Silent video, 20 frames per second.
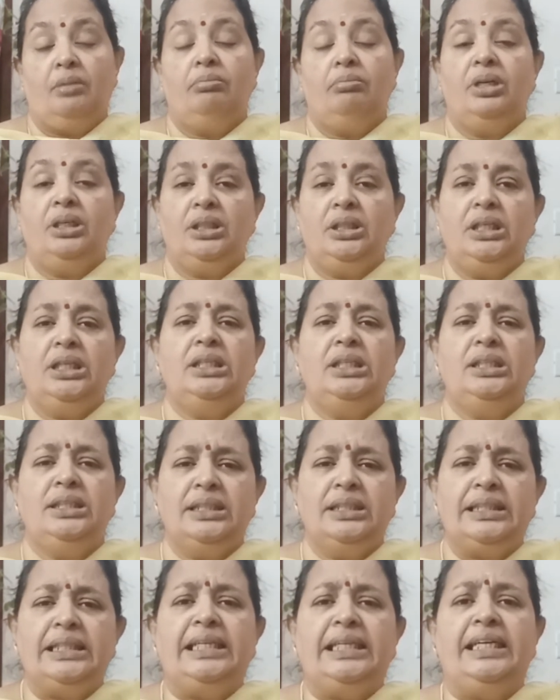but he just
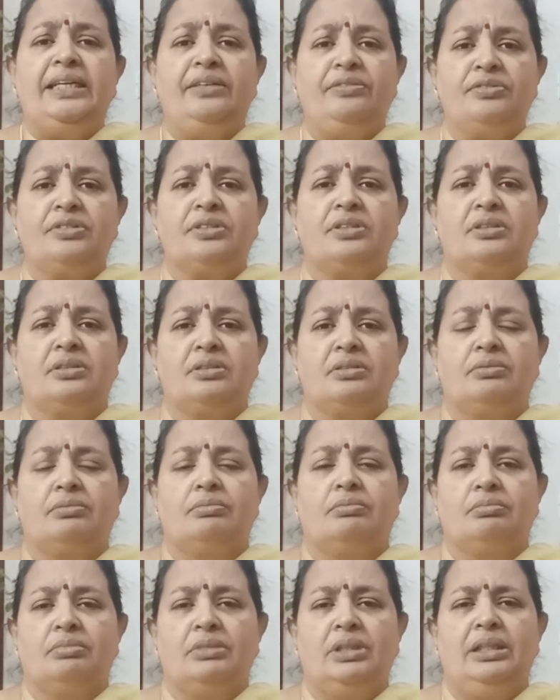leaves.
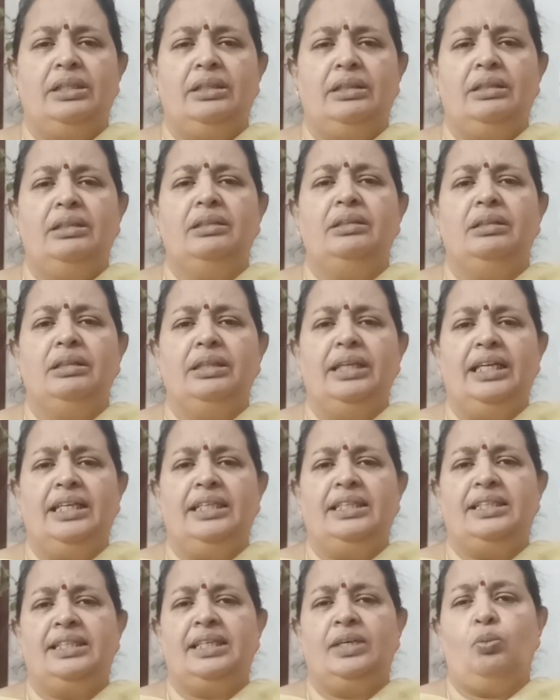Let
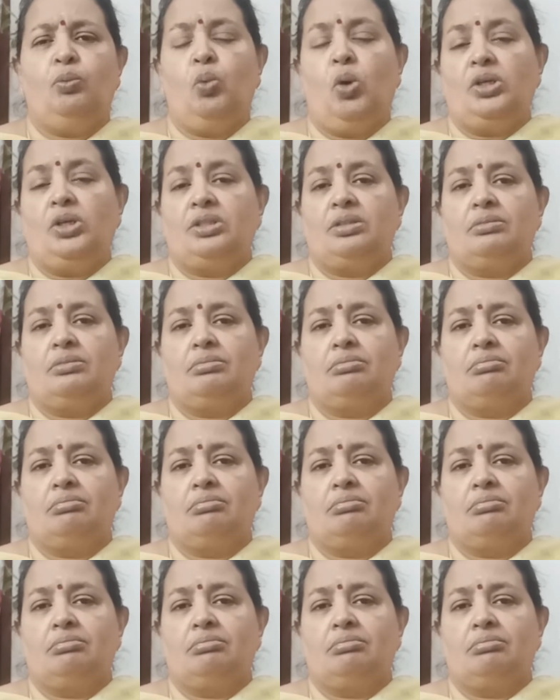us see what